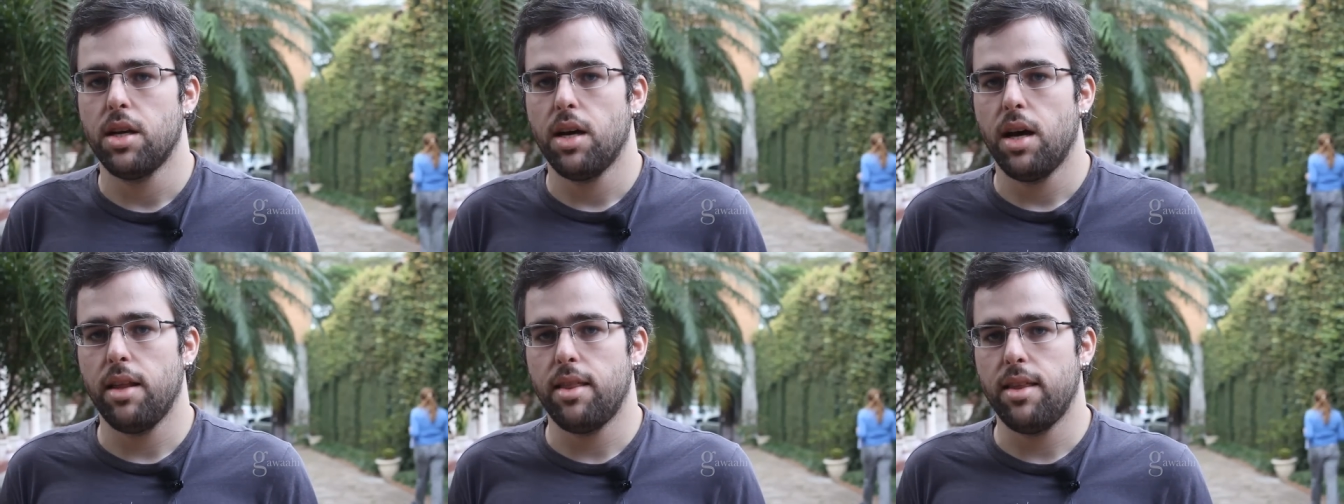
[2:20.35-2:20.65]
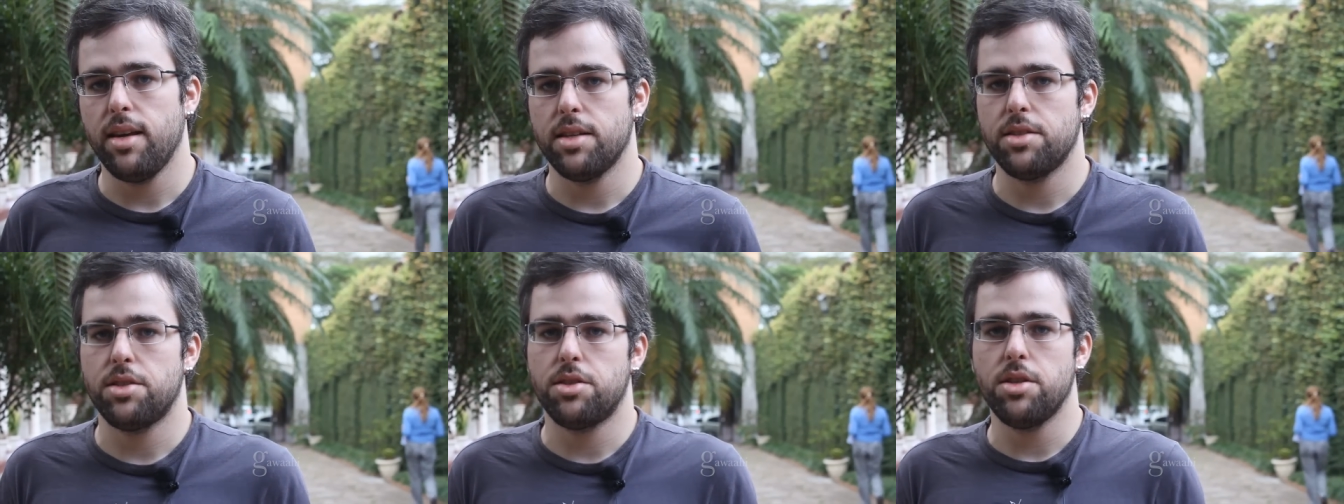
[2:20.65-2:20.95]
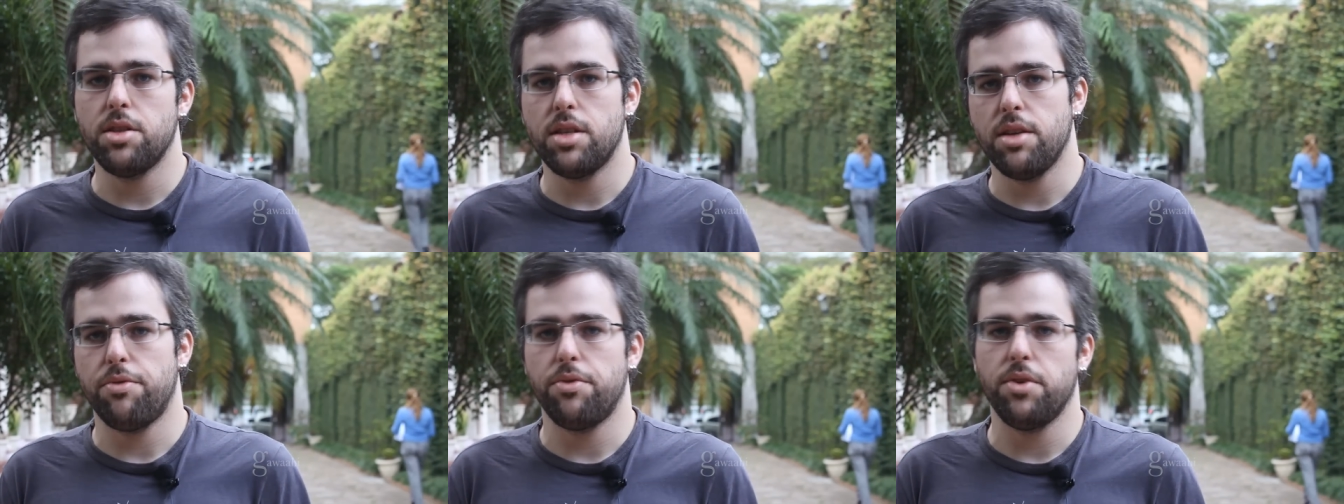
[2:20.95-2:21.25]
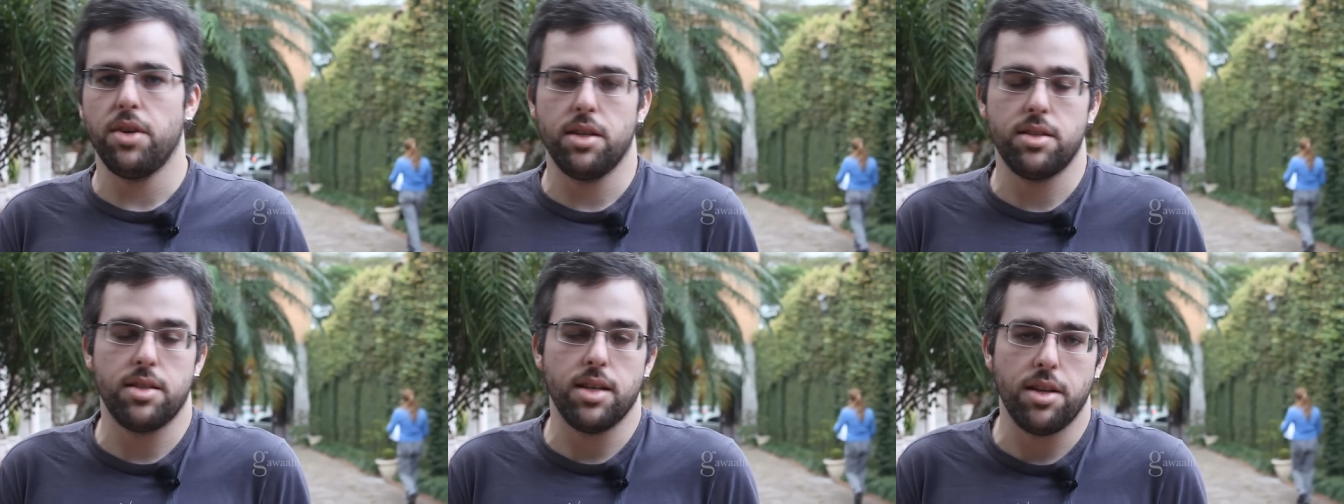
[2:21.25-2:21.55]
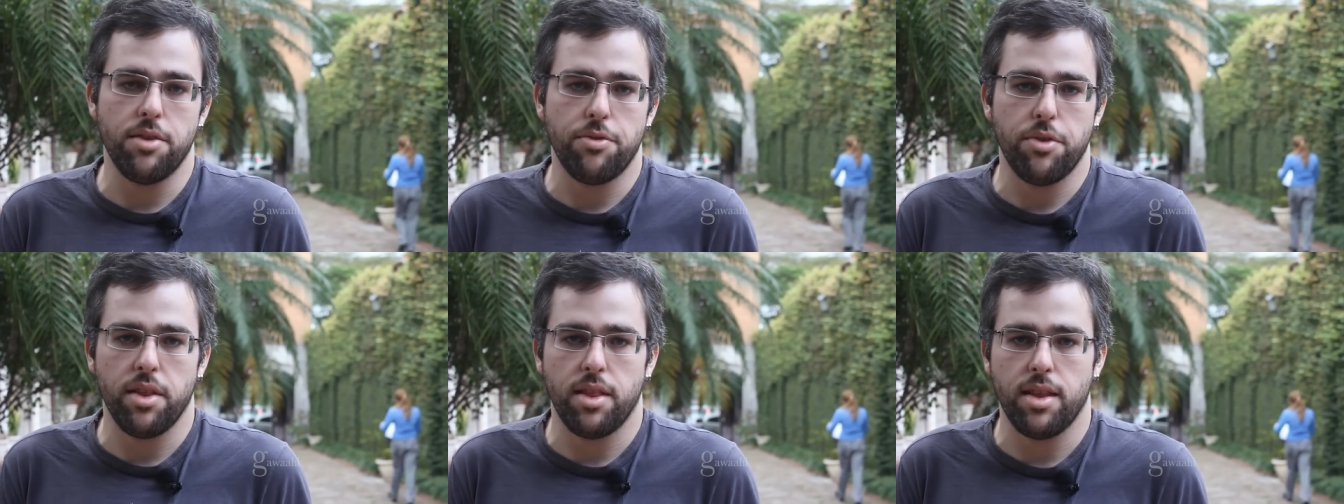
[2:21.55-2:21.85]
I think it's too different. It's a
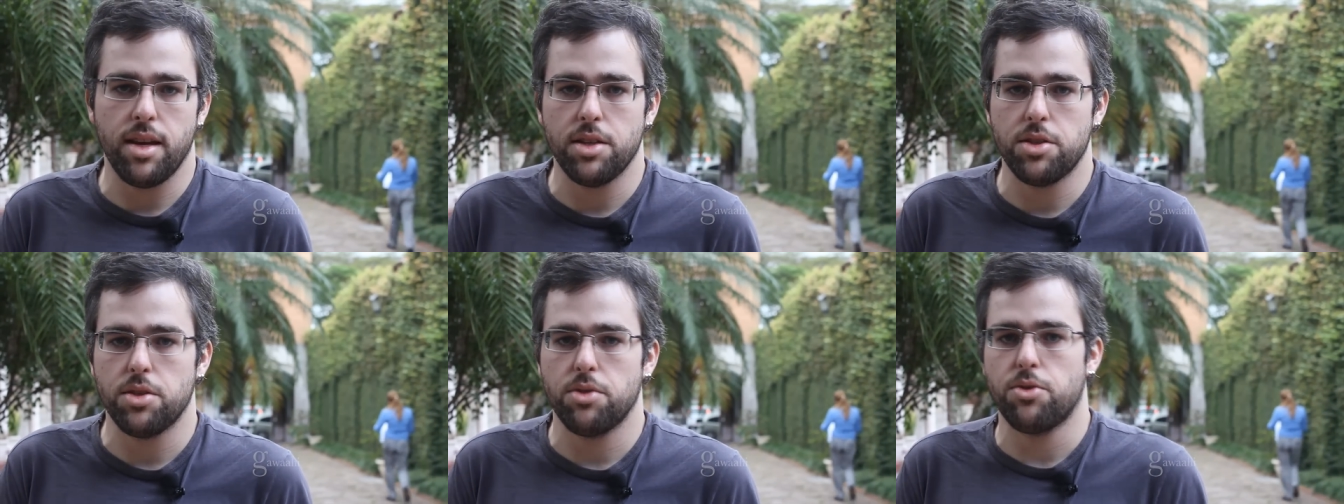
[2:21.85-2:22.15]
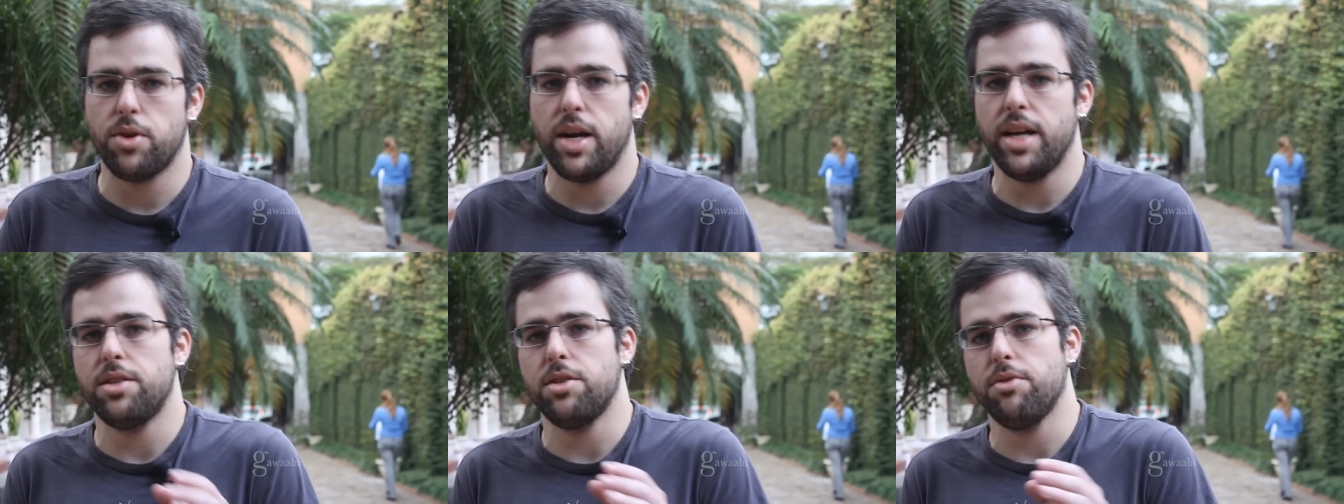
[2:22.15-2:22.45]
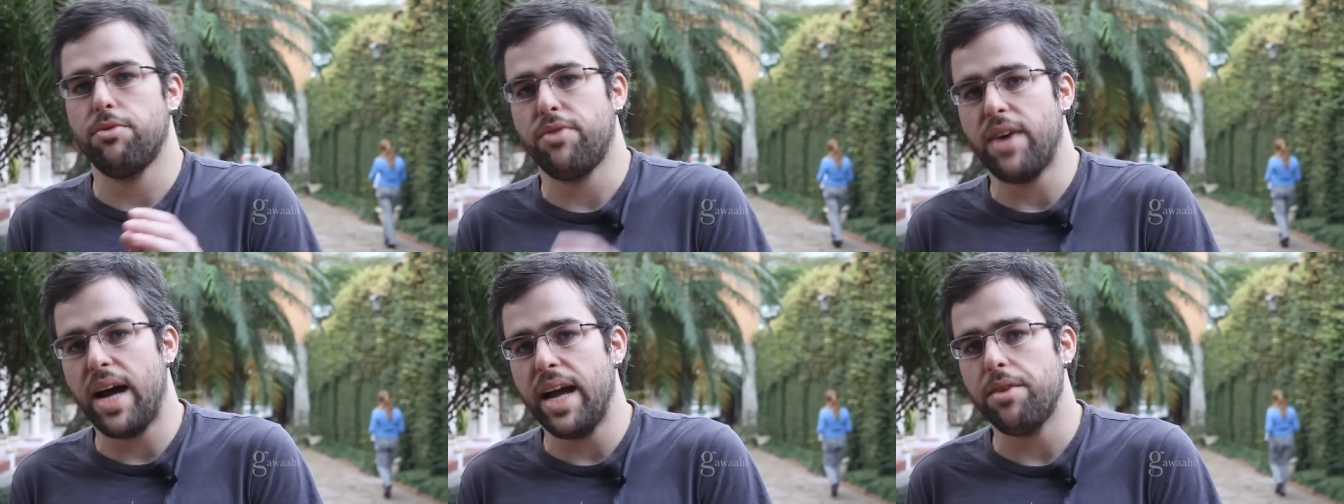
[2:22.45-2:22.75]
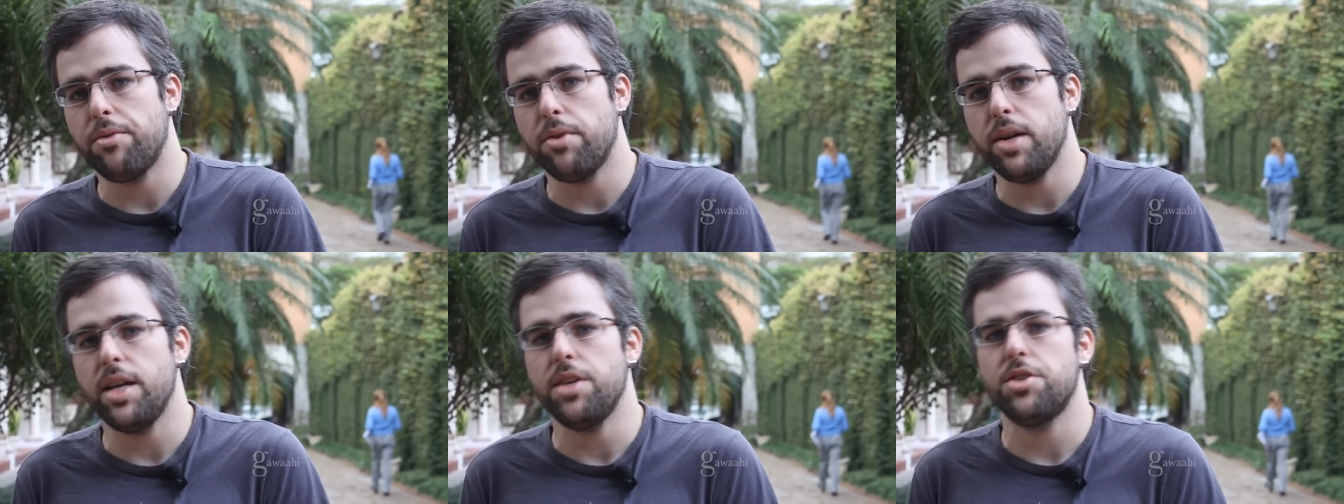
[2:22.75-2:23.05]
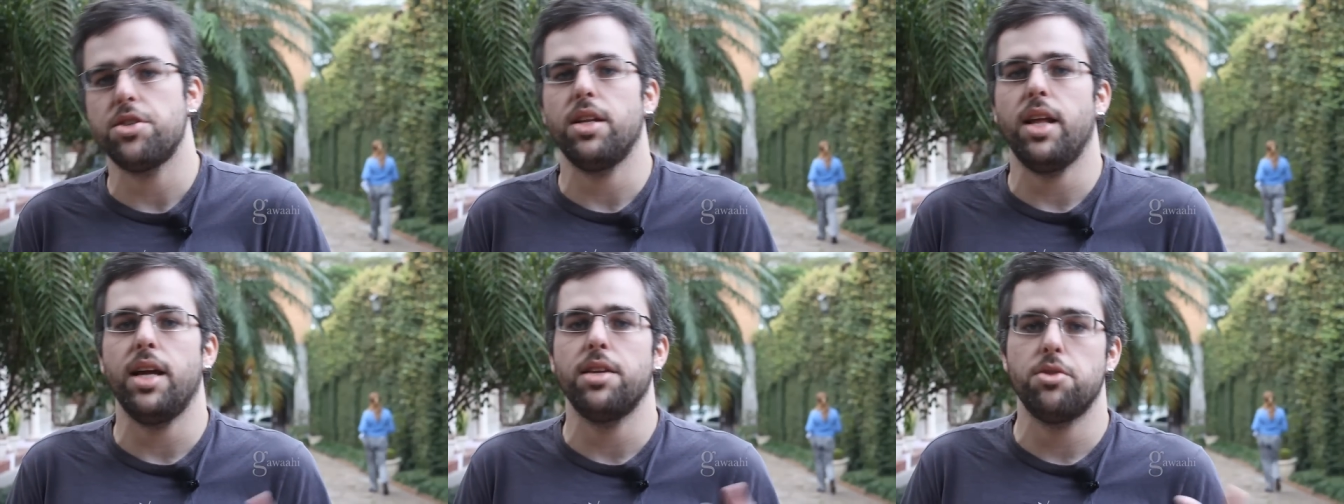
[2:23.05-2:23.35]
different thing to try to find
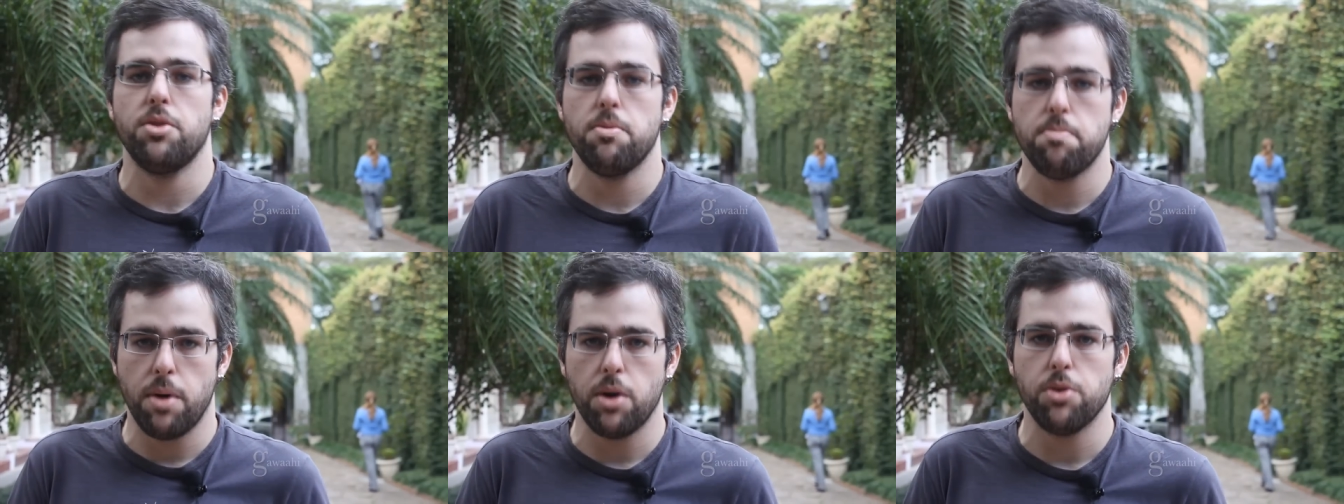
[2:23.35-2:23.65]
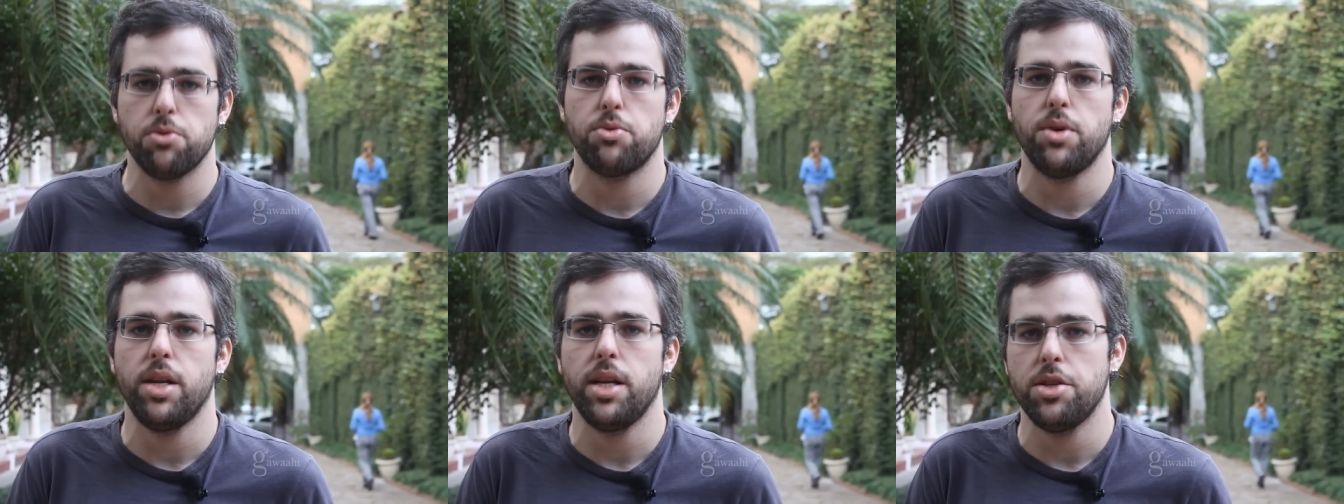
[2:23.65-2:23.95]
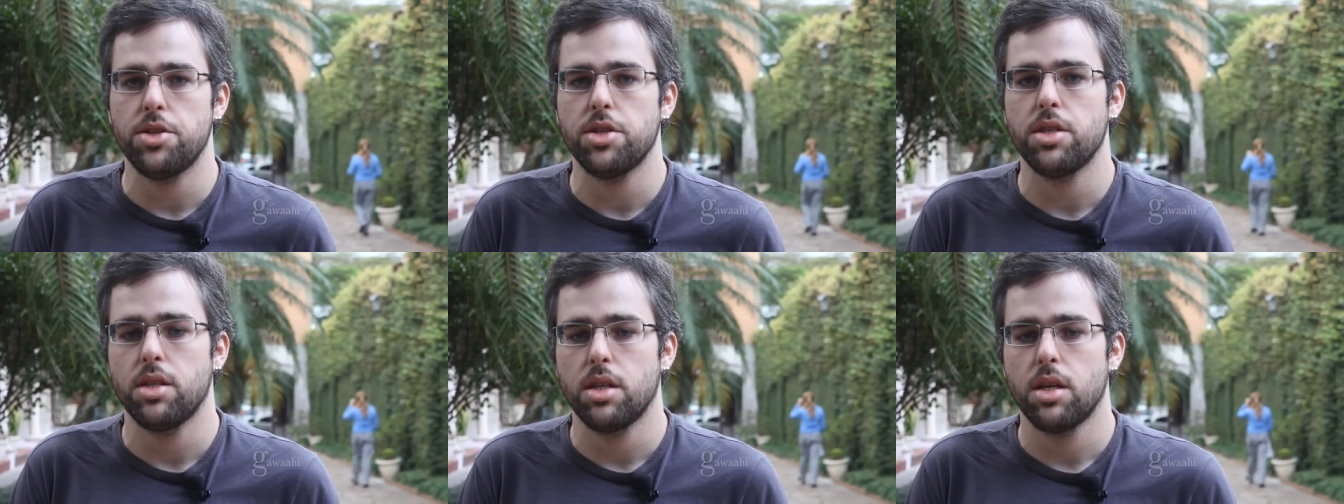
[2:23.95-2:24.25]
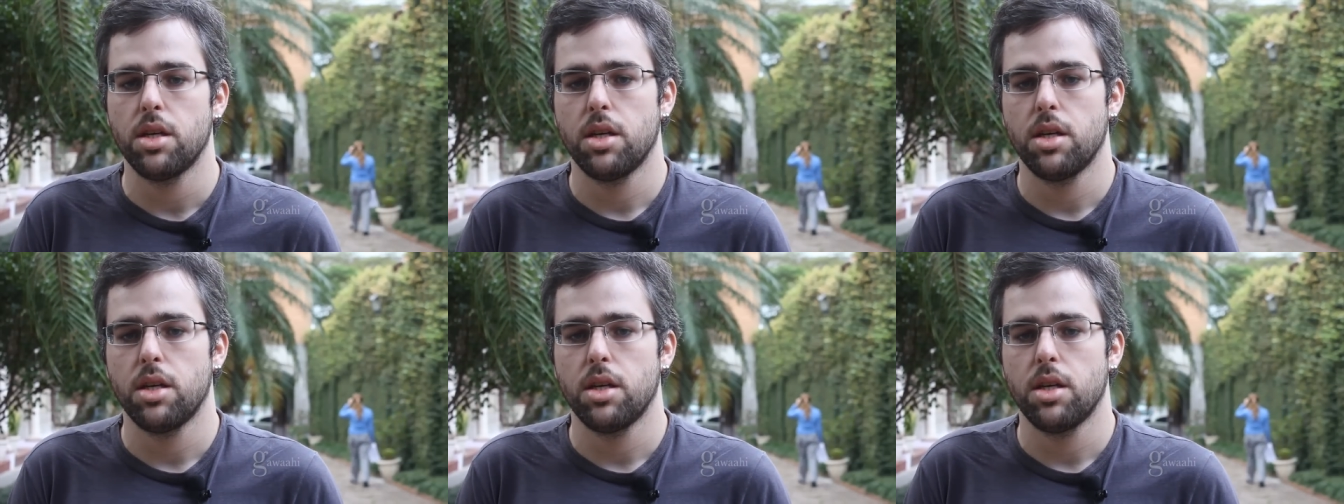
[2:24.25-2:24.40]
religion and to impose religion.